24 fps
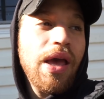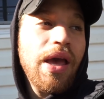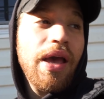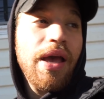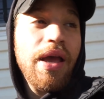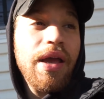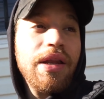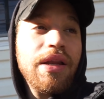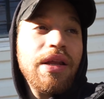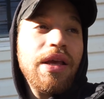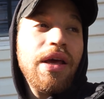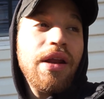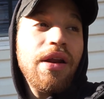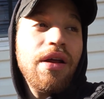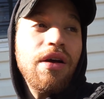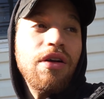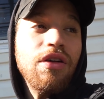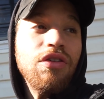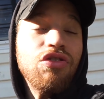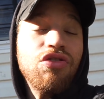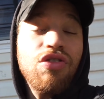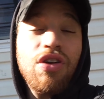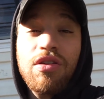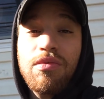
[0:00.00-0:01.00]
and get
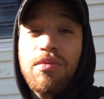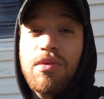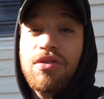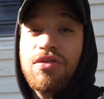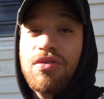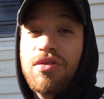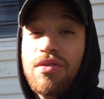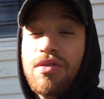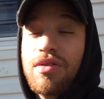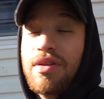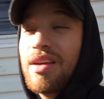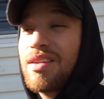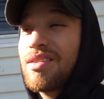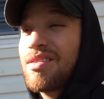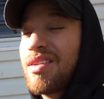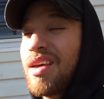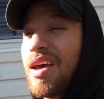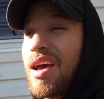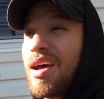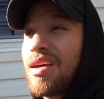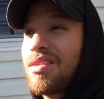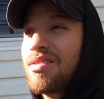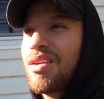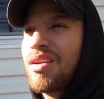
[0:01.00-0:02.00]
a transmission that
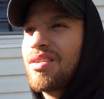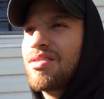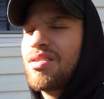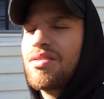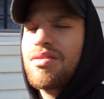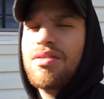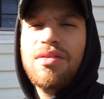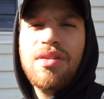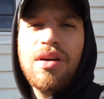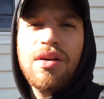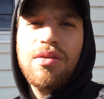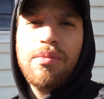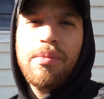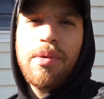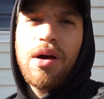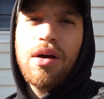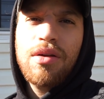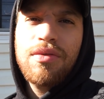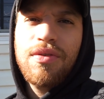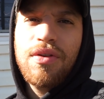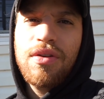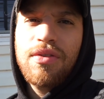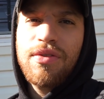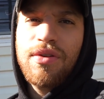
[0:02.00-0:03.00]
has like 60,000
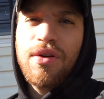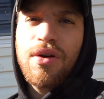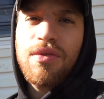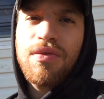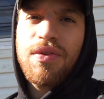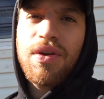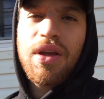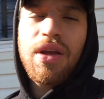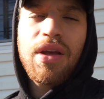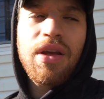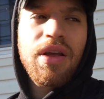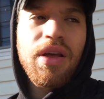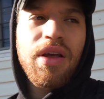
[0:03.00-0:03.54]
miles for the CRV.